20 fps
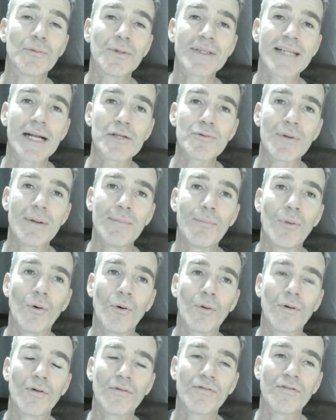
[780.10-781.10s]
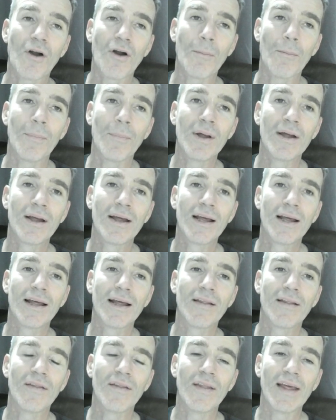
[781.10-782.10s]
actually bought from
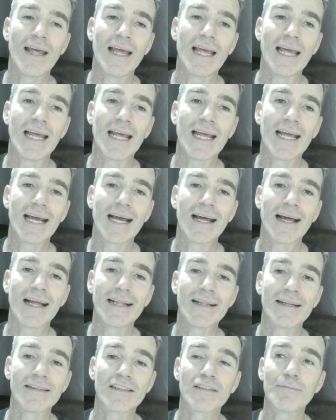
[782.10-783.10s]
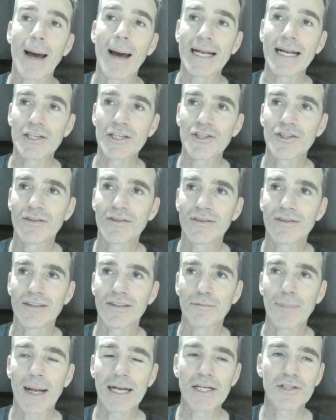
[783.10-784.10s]
the Spanish
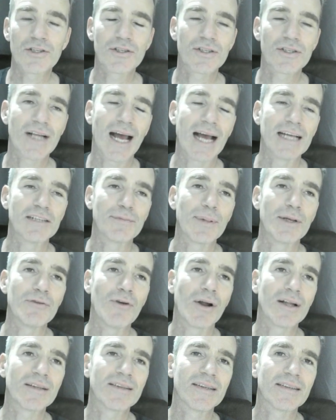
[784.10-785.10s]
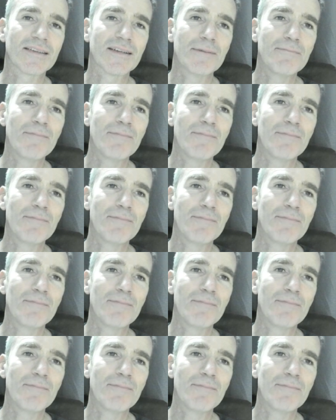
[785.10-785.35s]
high-speed rail system.